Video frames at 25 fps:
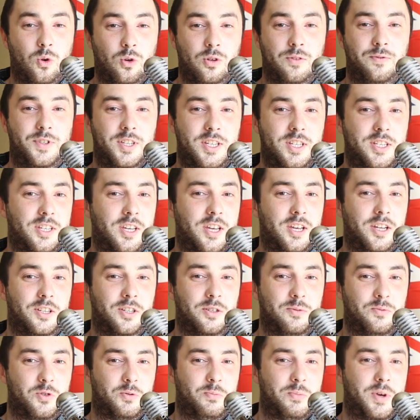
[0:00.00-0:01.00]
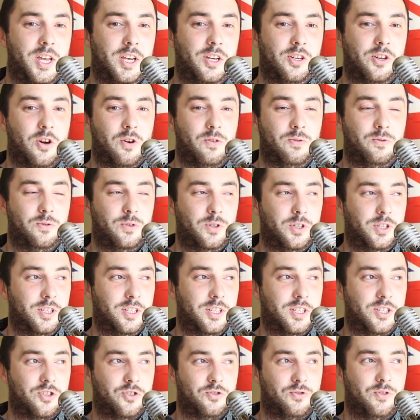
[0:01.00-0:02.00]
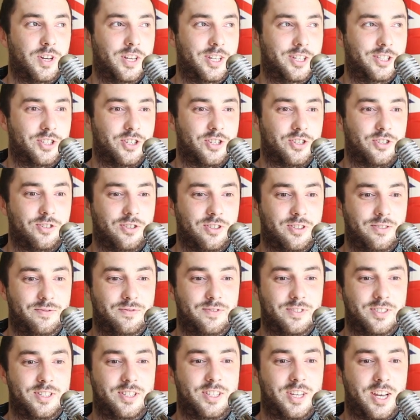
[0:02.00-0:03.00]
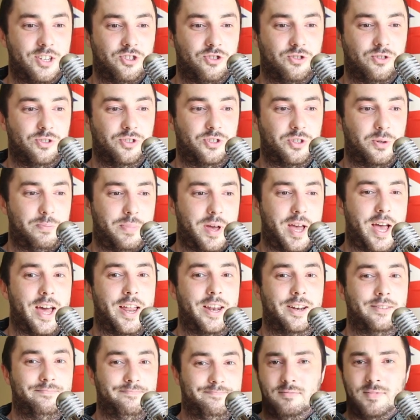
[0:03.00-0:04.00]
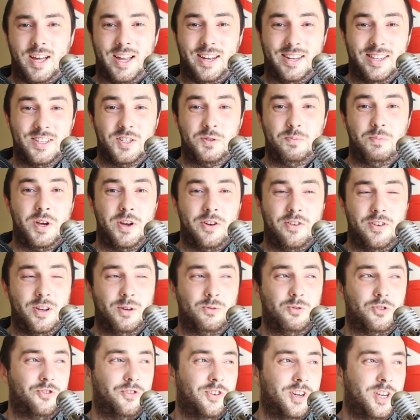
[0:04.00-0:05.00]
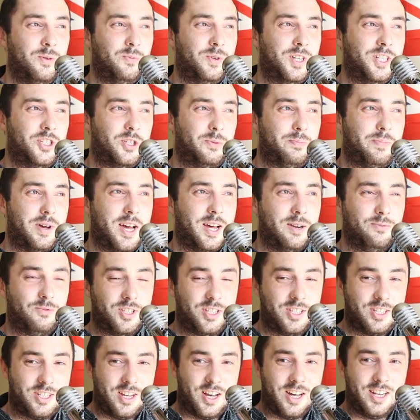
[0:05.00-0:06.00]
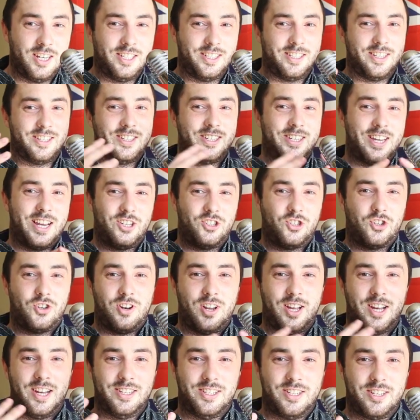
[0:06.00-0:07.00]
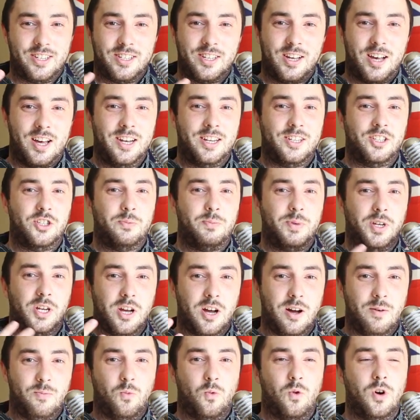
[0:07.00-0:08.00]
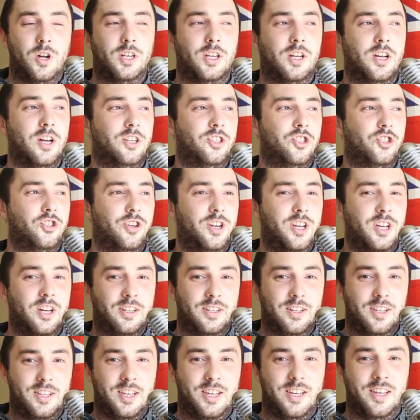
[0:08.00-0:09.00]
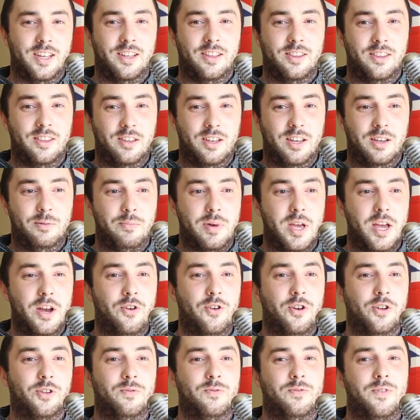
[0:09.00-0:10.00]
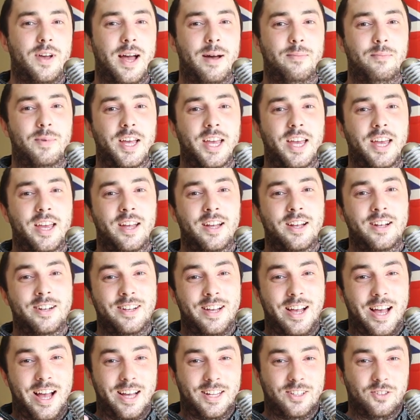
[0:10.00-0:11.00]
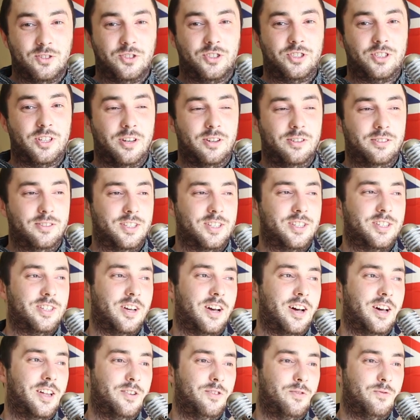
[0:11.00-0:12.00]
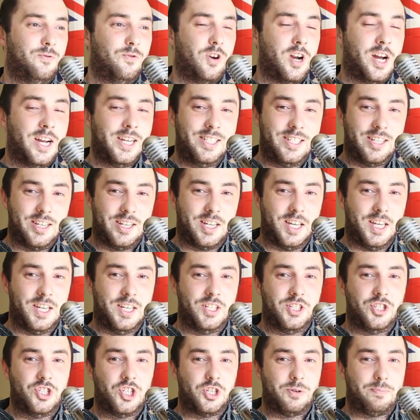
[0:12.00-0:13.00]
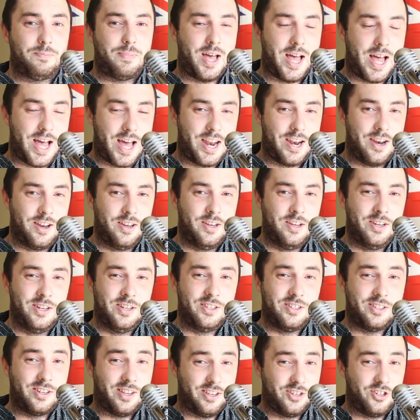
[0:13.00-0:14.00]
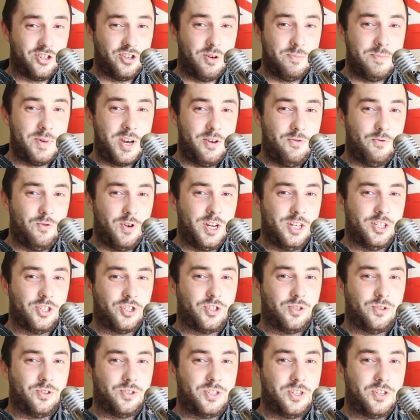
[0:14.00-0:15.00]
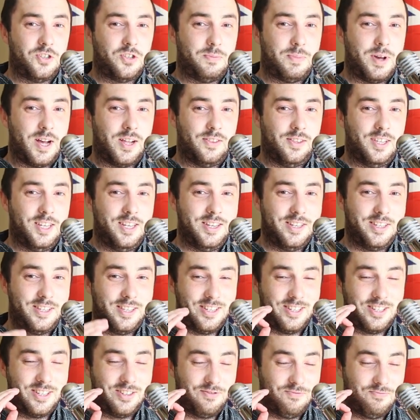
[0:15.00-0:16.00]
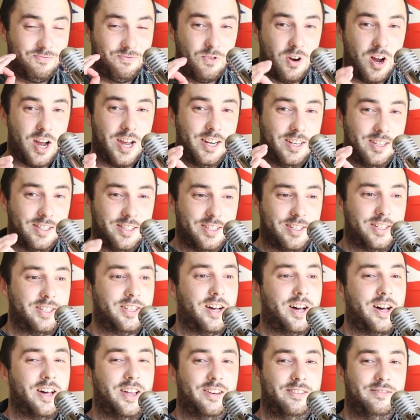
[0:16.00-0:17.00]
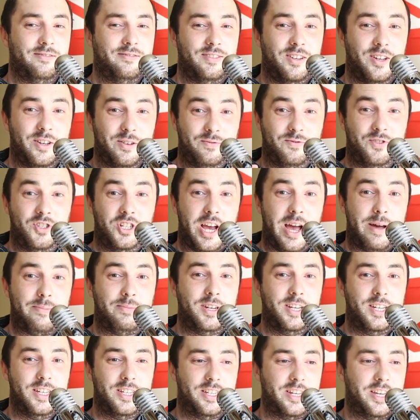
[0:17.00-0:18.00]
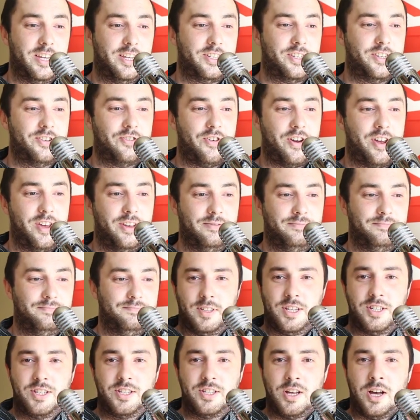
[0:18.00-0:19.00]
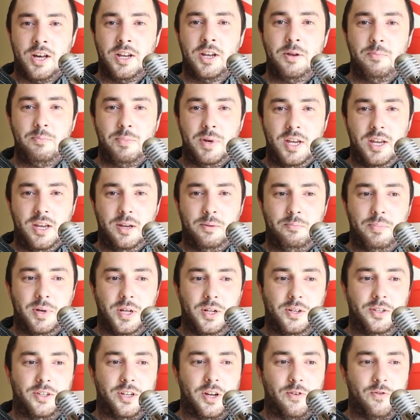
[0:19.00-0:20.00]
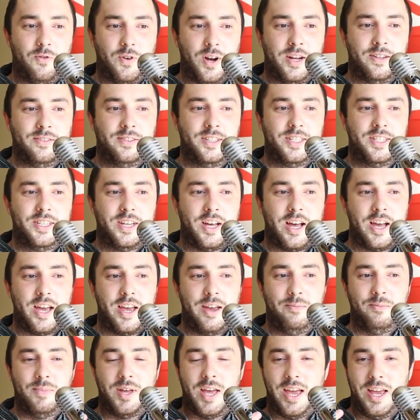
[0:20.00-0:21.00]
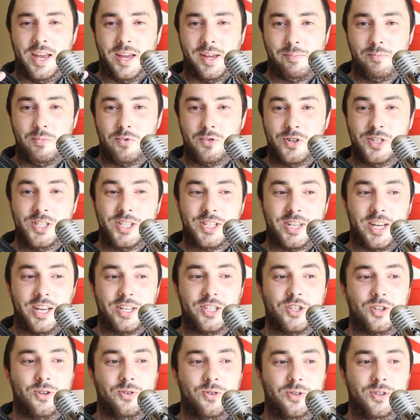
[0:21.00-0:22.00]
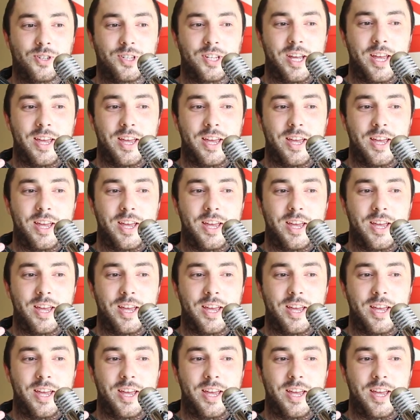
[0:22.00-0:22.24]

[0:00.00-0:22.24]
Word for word: all of these kingdoms made Kofun. This is really just sort of central Japan. And this period was really when Japan was starting to centralize, starting to become one country under the imperial family, and also the start of writing in Japan. So there's not many written sources about these. This is right at the start of Japanese history. They started being built around the time a princess called